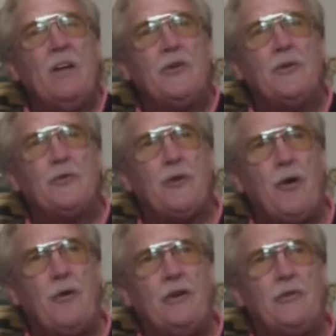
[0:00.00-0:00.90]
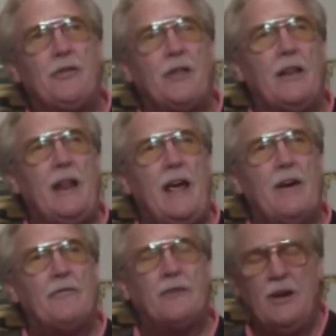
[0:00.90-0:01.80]
you're turning to the
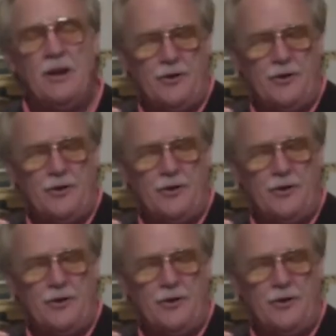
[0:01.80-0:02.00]
left.